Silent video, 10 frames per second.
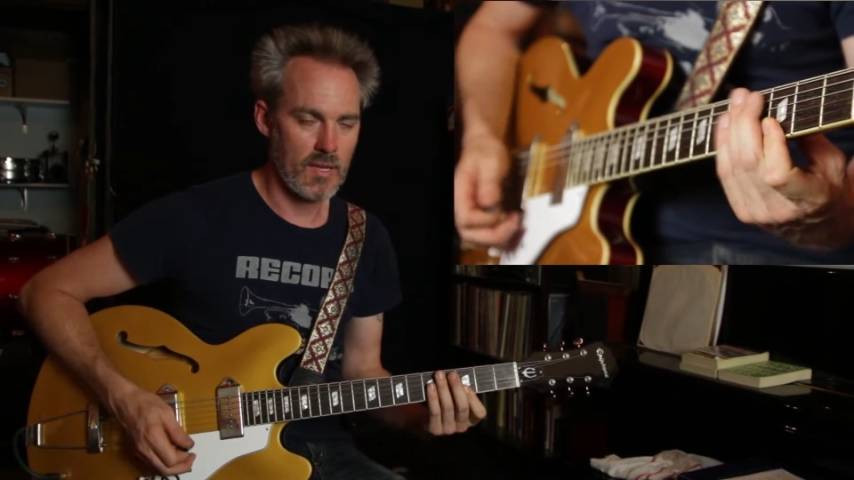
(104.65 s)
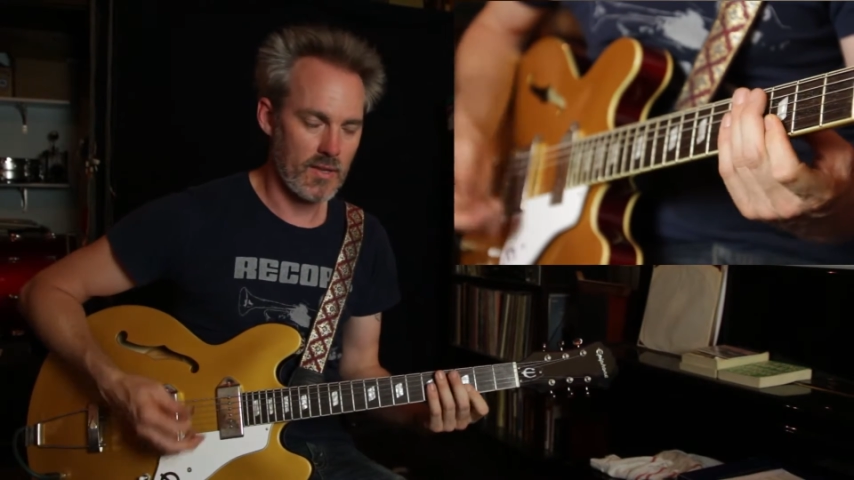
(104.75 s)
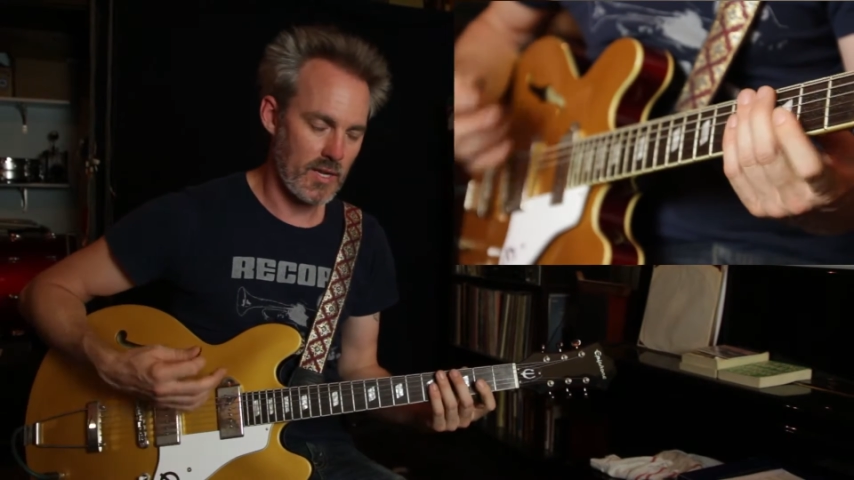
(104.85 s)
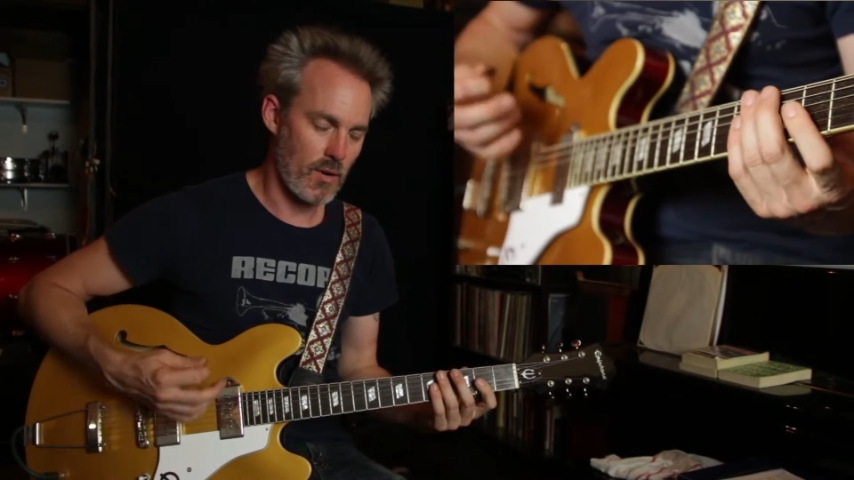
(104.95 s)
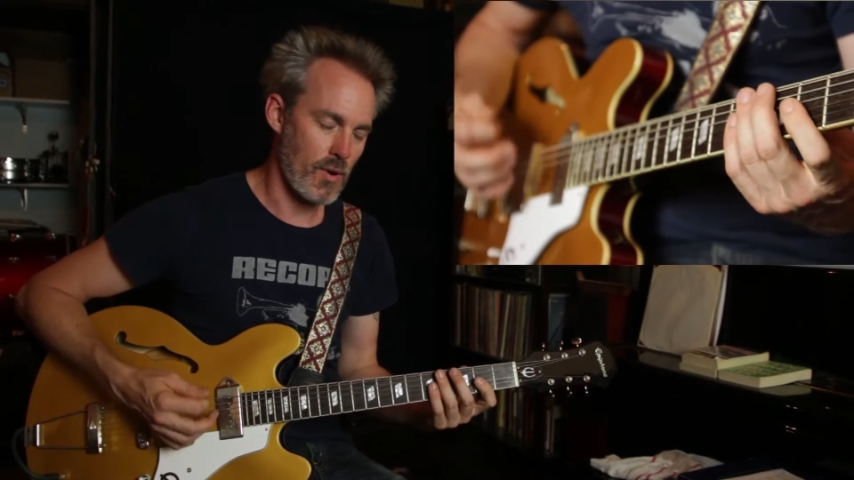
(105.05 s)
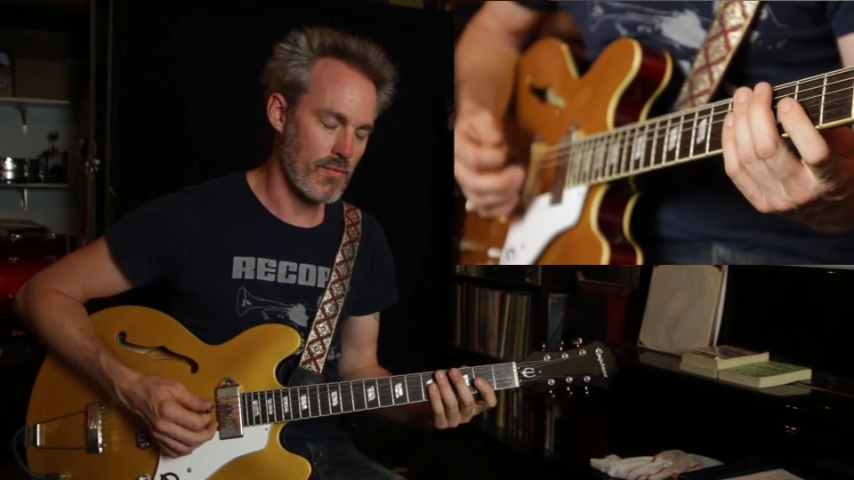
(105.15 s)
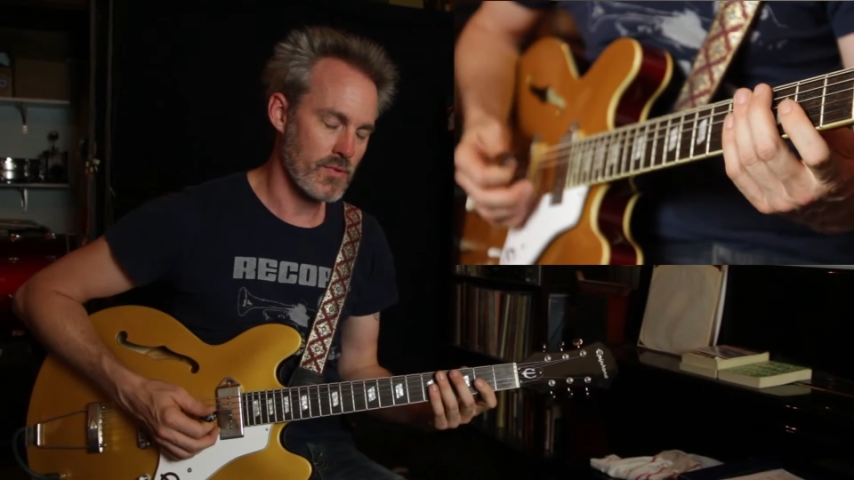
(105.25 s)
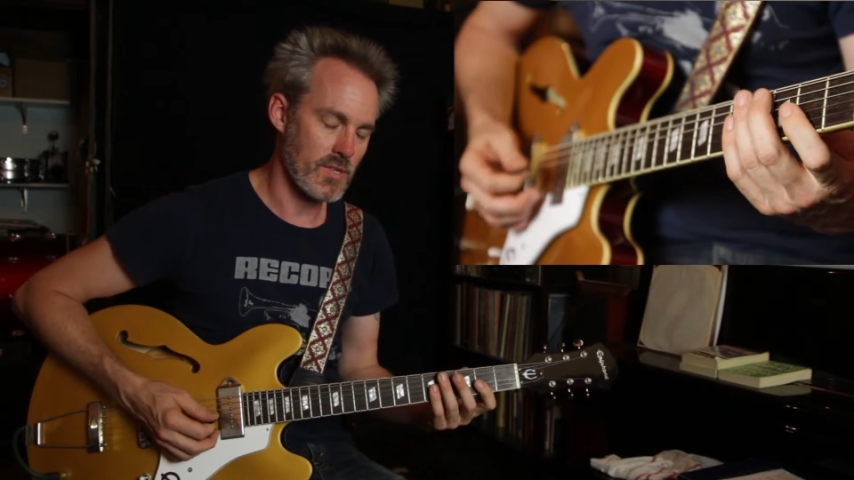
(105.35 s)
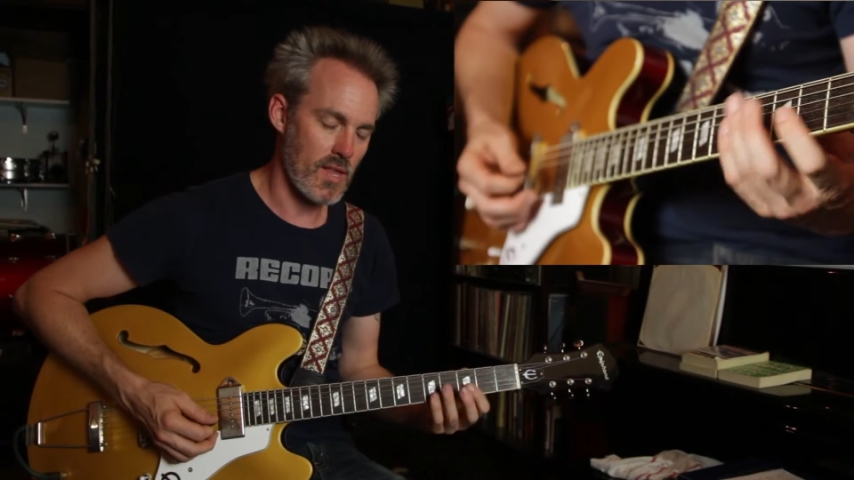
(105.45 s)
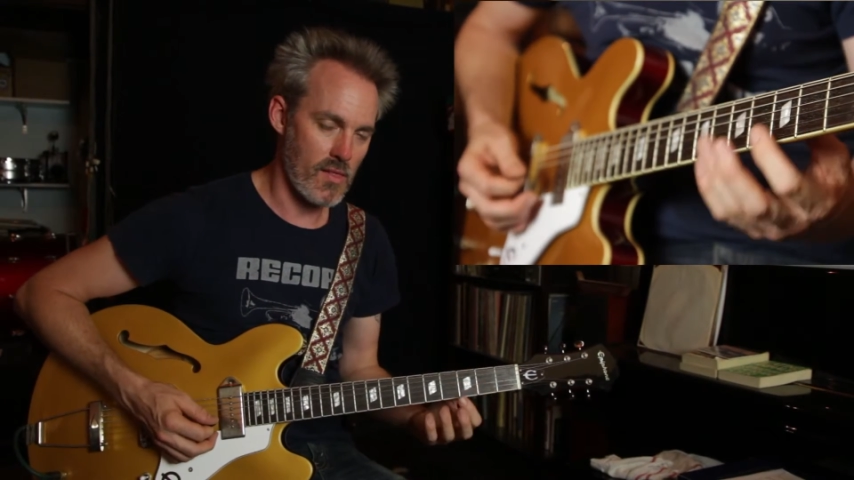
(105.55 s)
like I
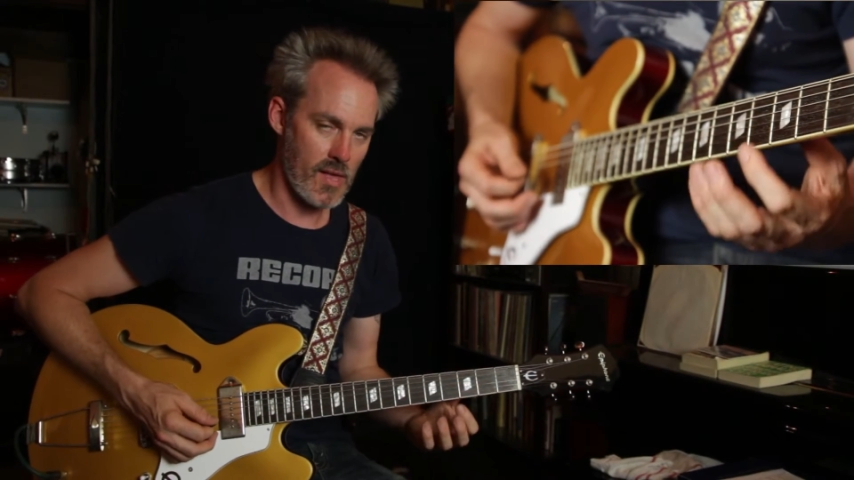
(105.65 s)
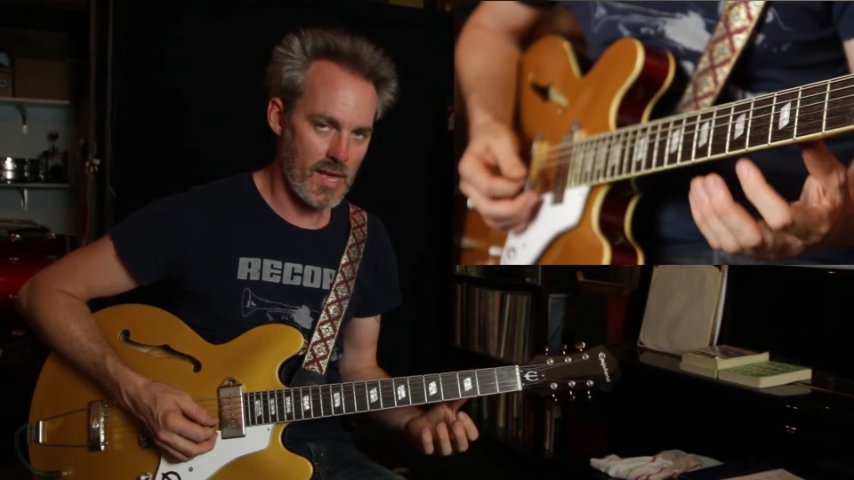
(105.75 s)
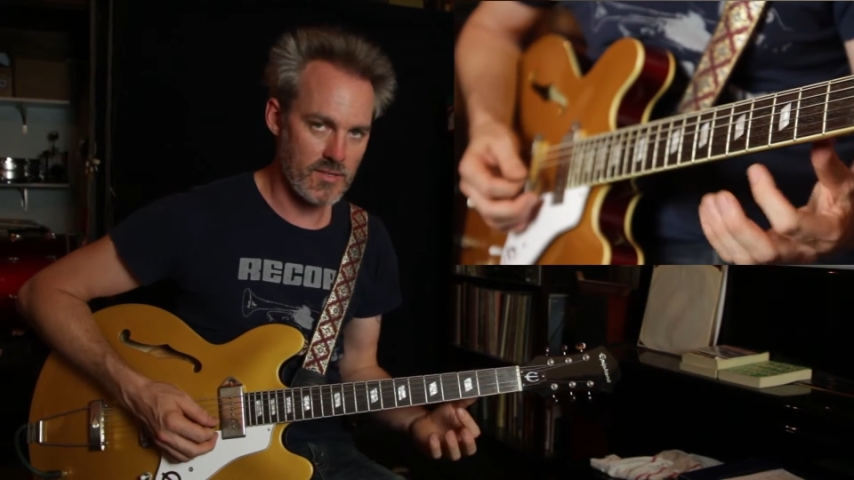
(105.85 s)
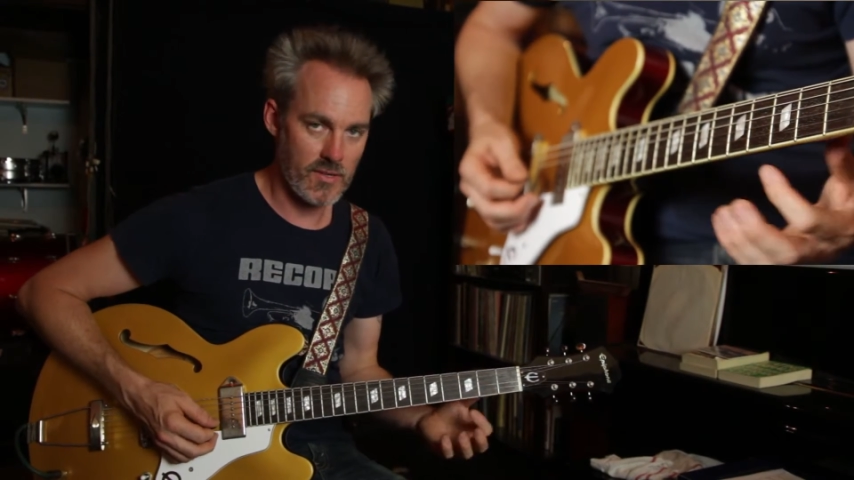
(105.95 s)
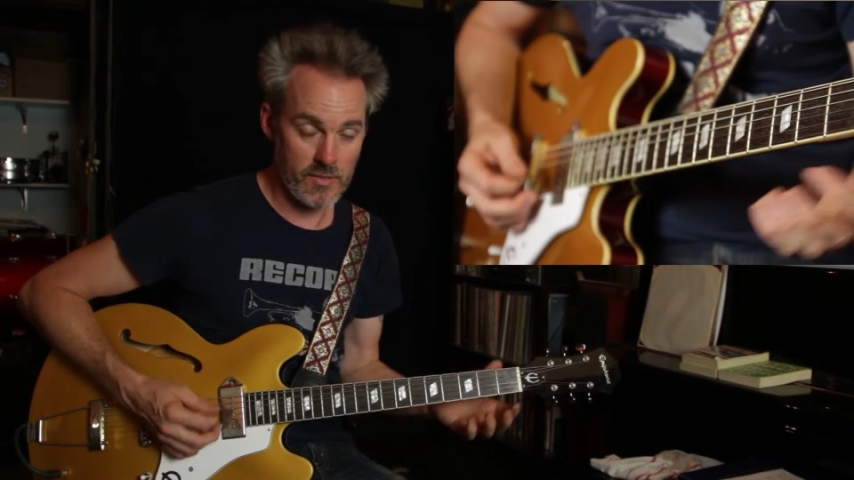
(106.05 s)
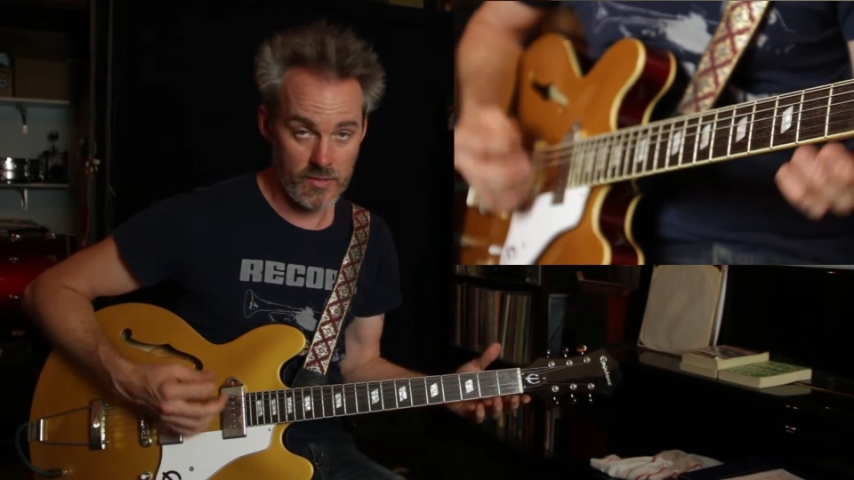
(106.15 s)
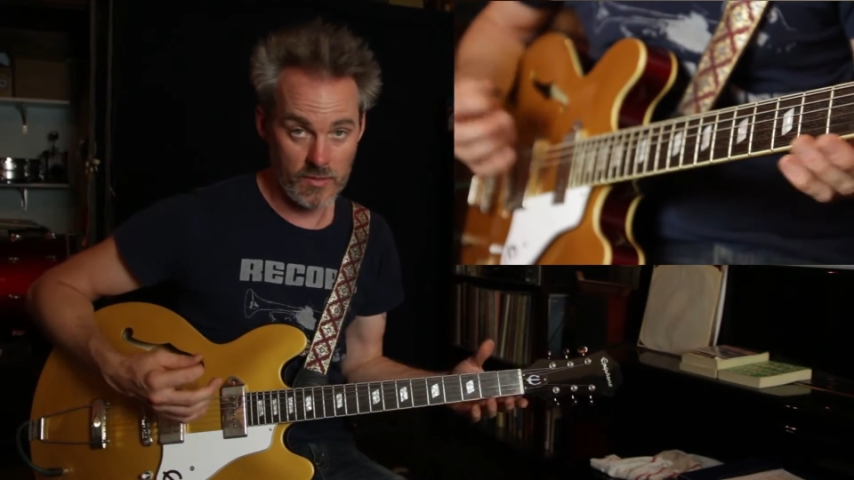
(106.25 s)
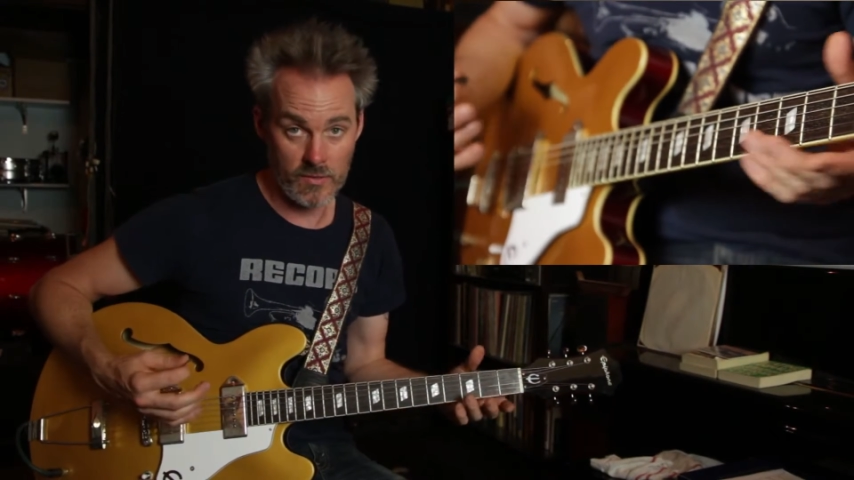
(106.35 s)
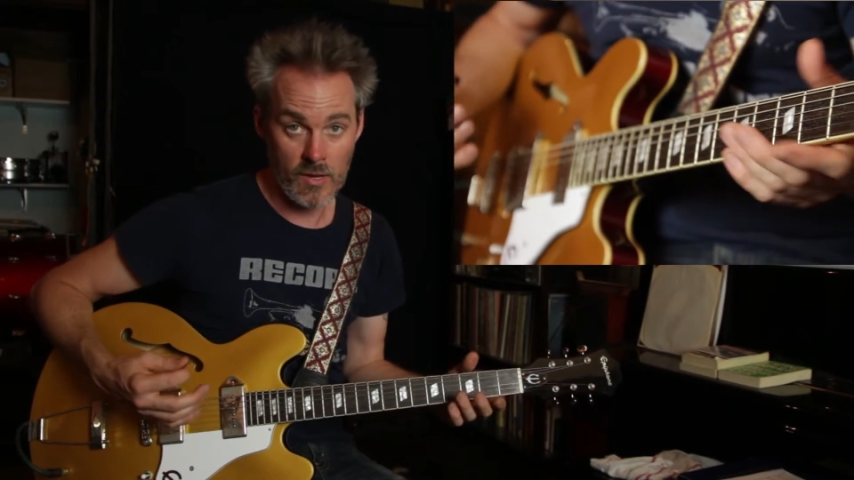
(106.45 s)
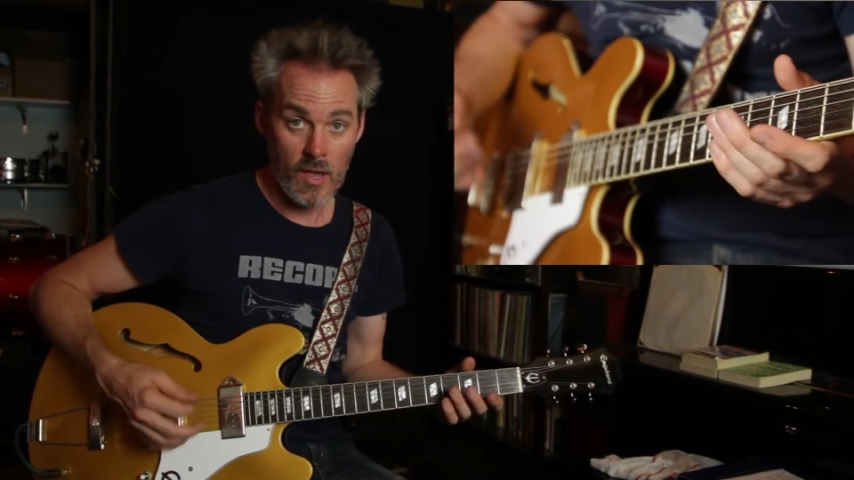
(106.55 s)
referenced in that last
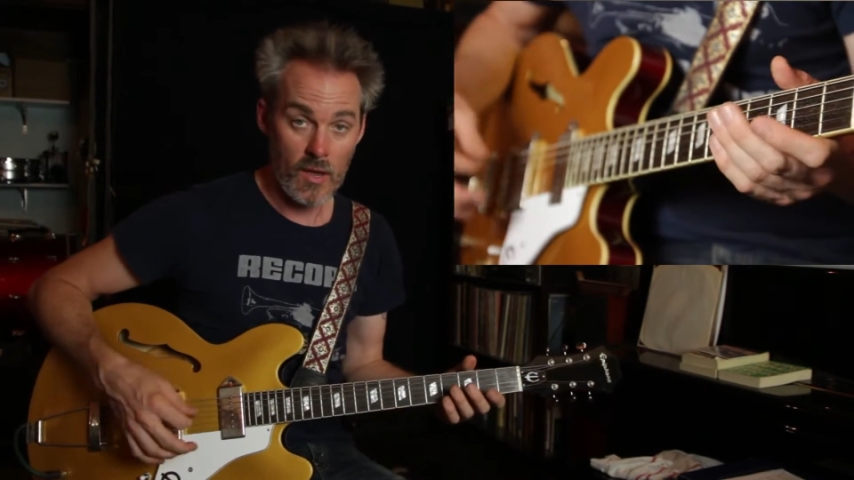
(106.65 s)
lesson,